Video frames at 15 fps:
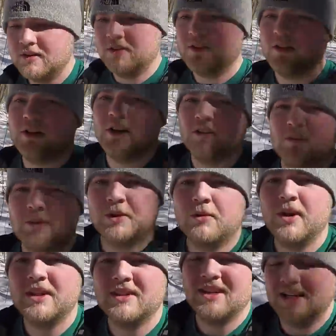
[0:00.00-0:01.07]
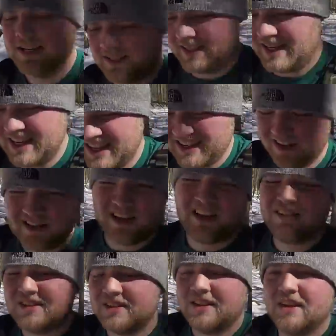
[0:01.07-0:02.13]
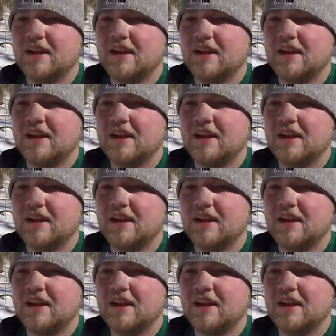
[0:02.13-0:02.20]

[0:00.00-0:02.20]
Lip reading: turned out to be quite the nice day. I would